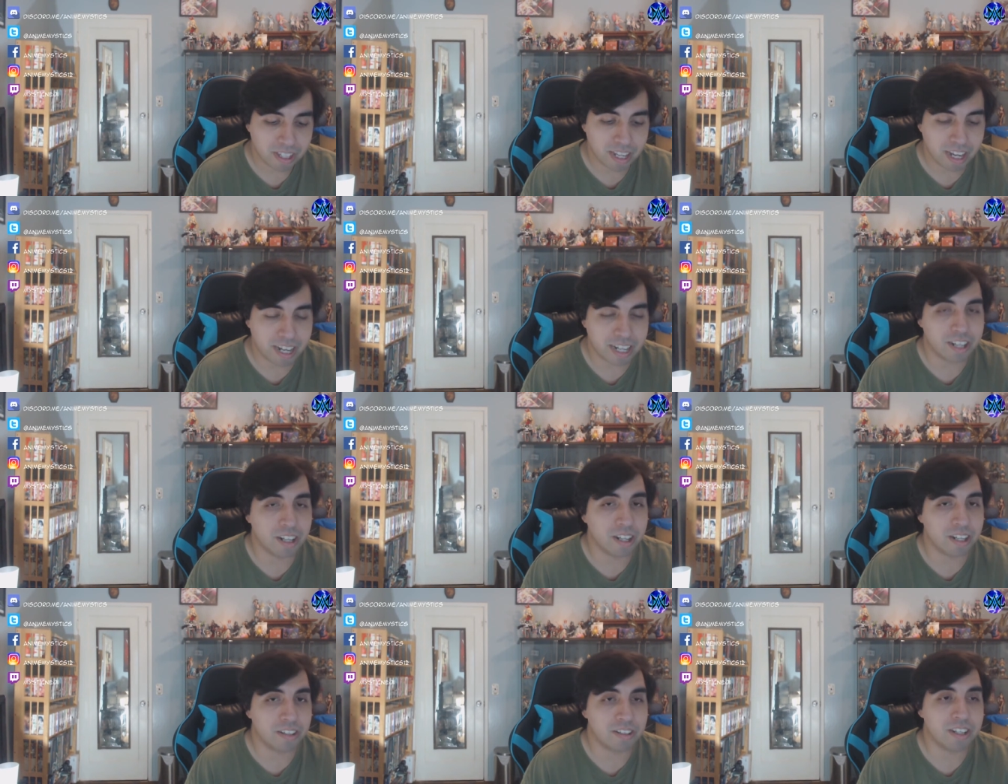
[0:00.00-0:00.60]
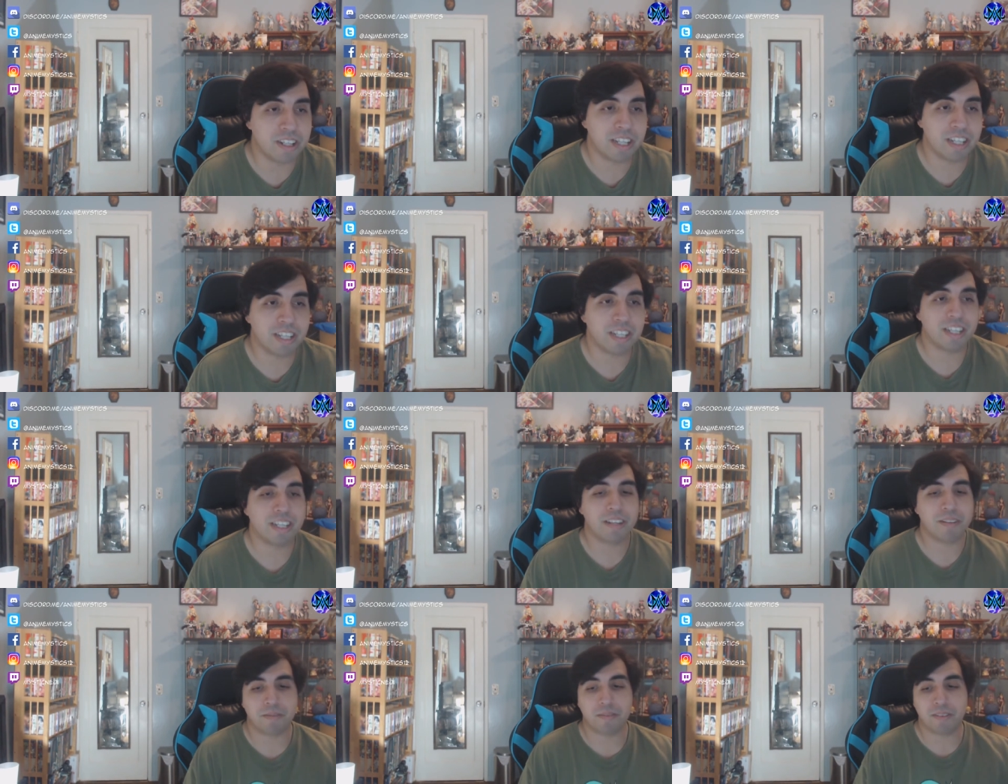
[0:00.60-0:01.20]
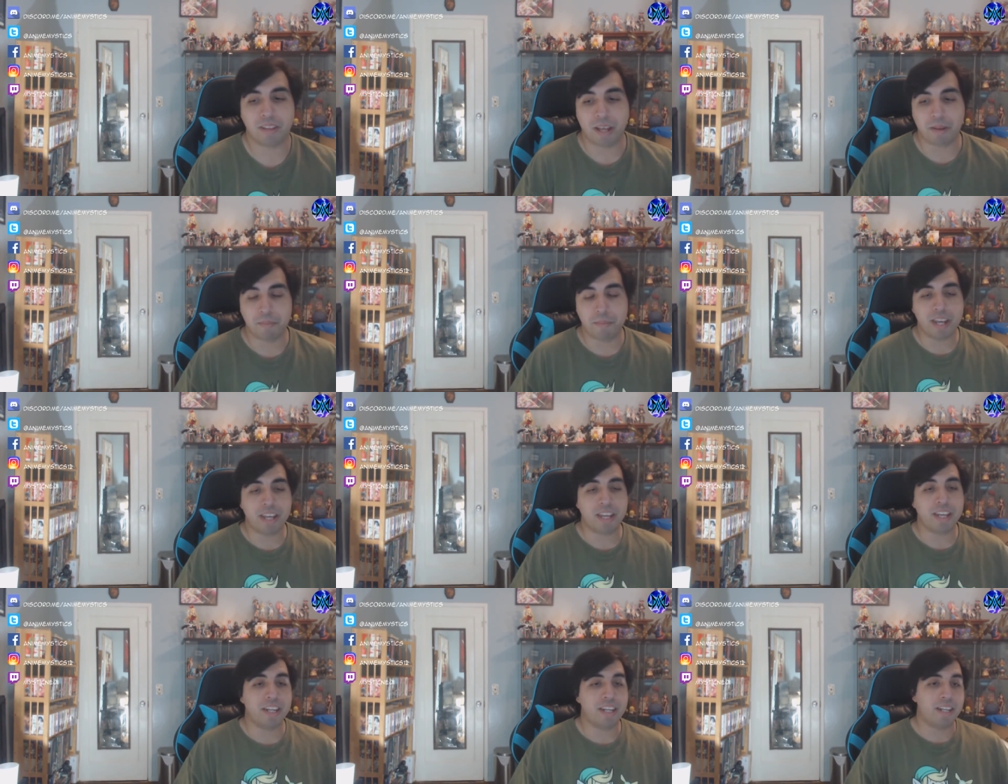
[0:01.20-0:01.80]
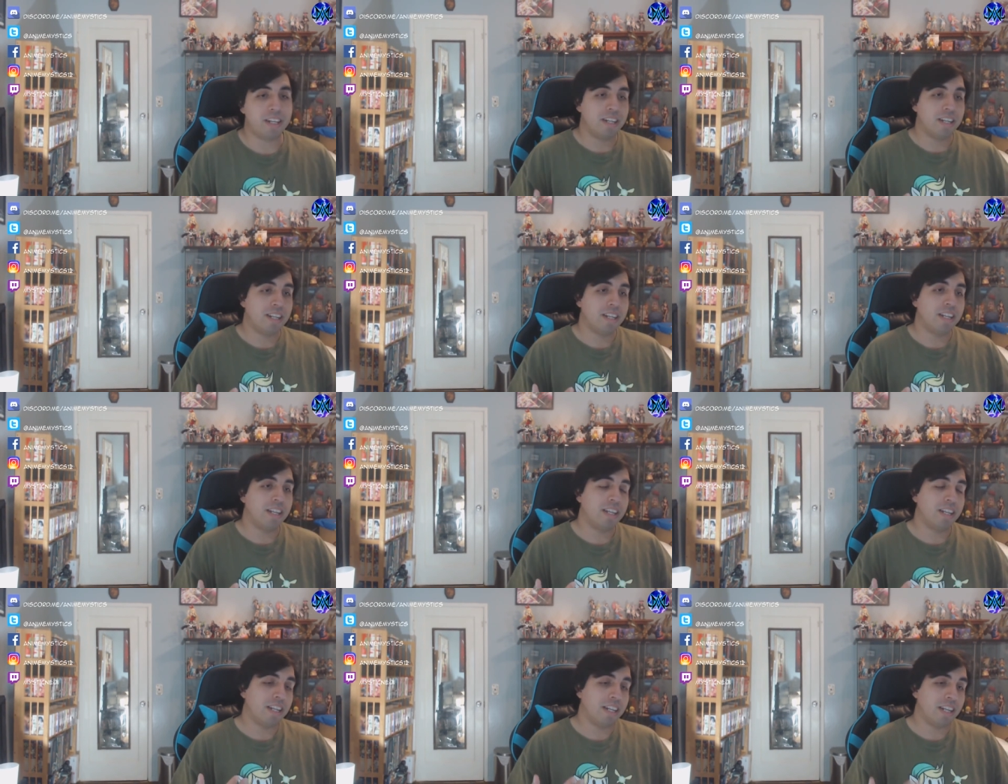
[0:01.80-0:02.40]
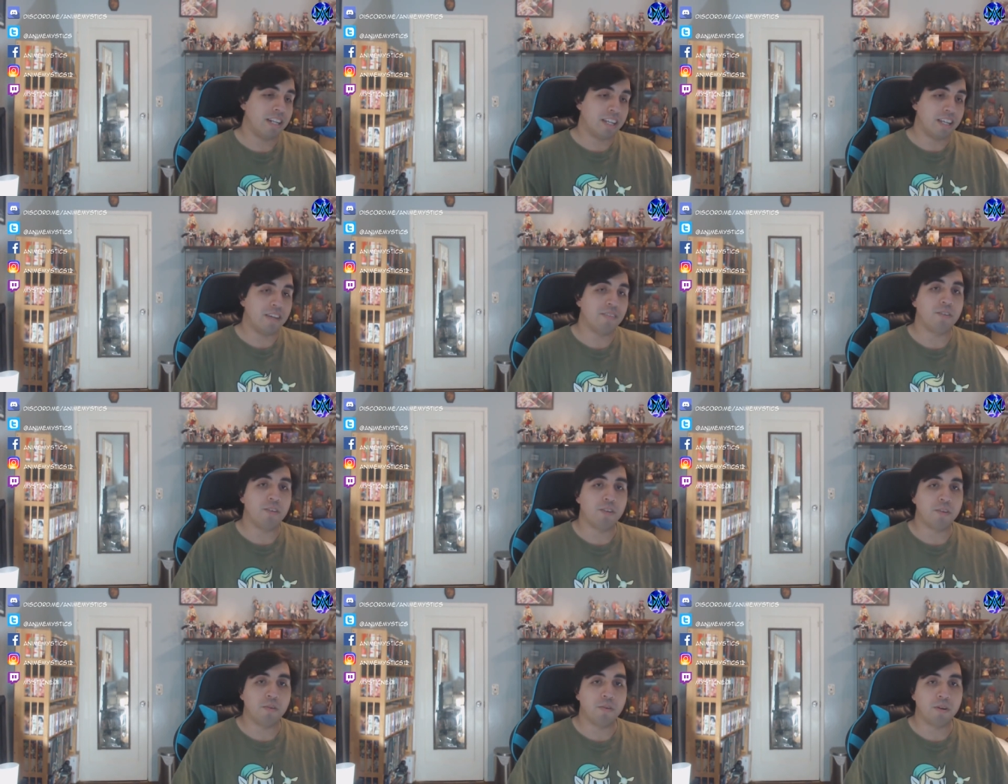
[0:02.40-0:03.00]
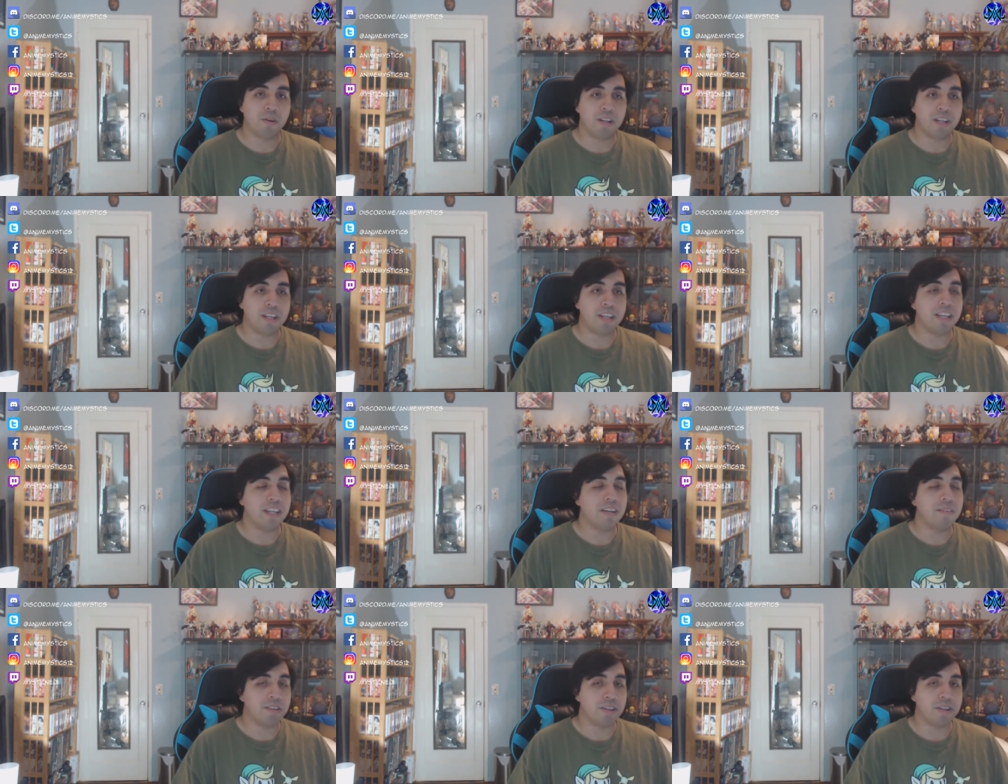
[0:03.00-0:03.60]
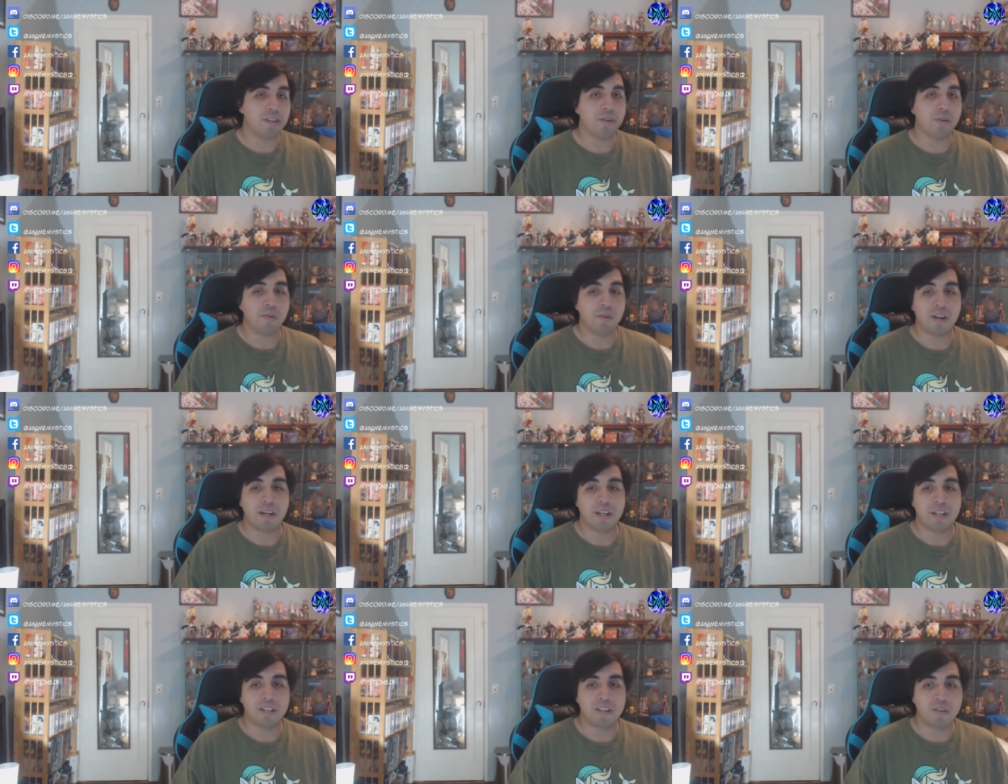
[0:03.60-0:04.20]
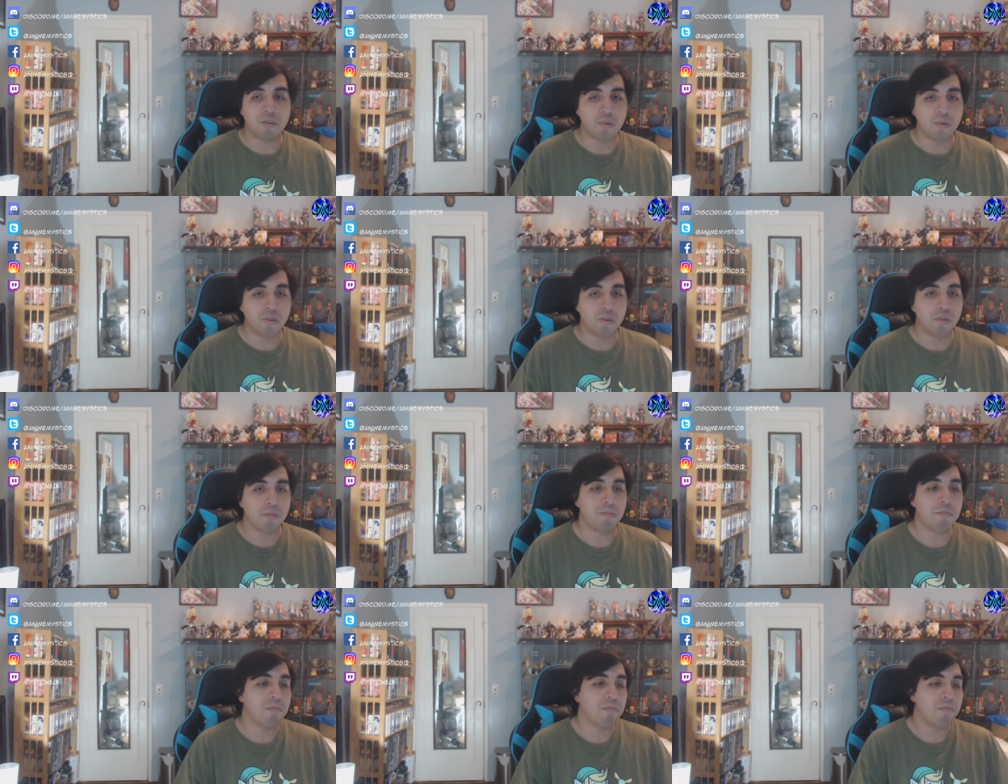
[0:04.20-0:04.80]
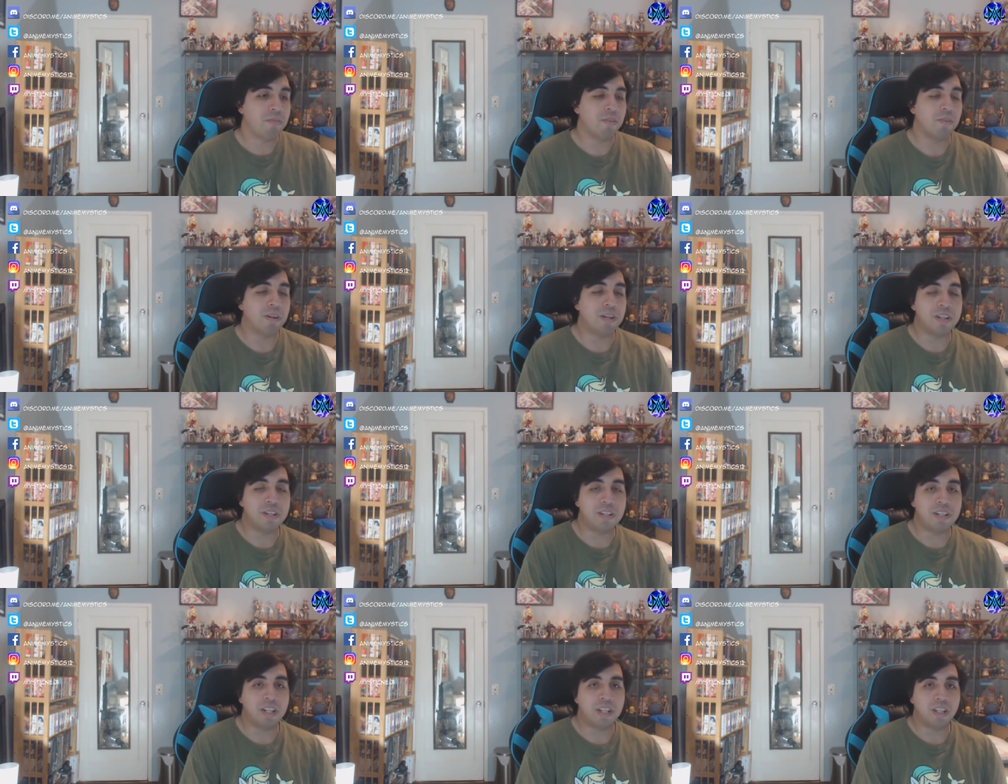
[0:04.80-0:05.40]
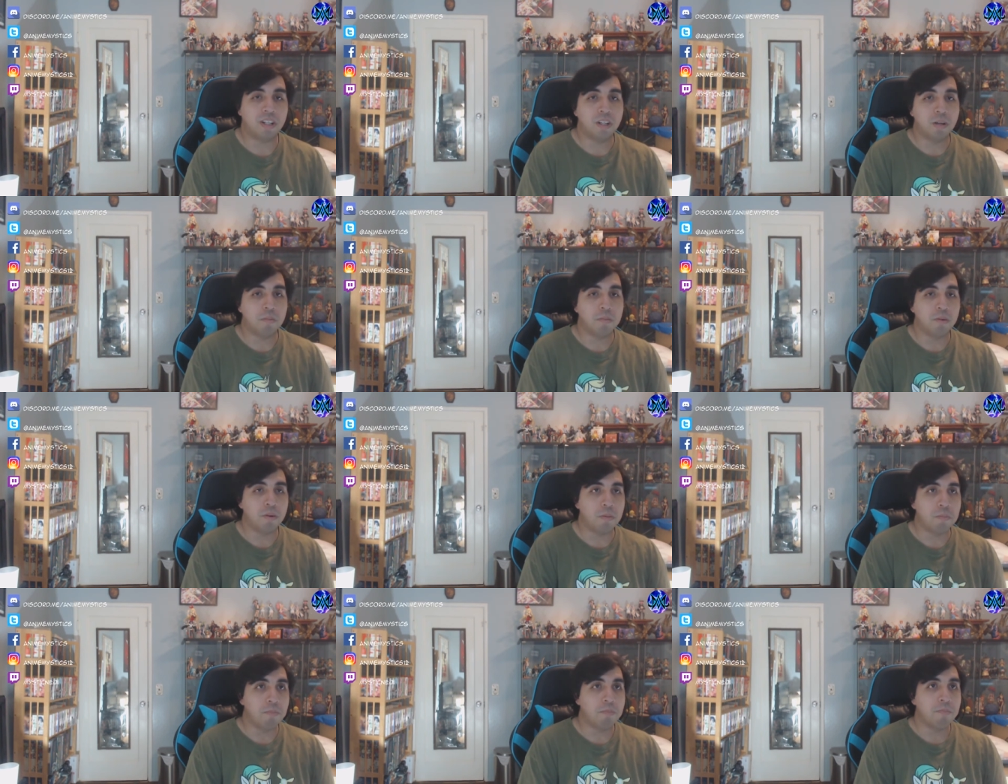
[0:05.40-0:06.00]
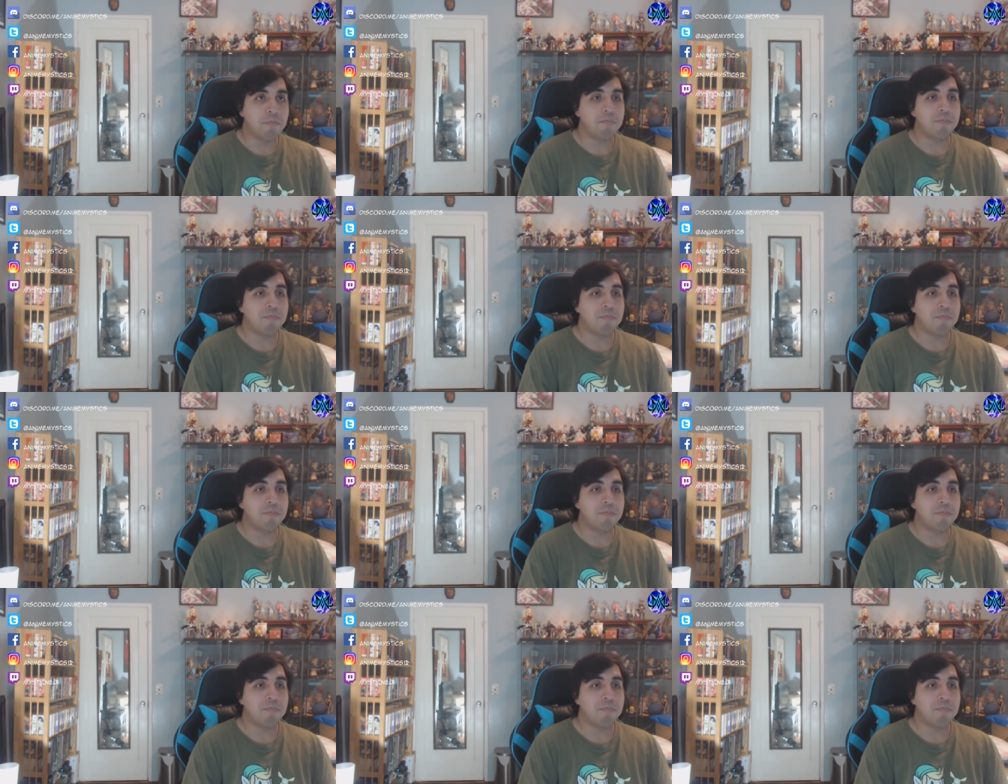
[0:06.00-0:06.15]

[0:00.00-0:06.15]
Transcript: And he does. They make it, and they give it to her. He gives it to her at school when she's in the club room.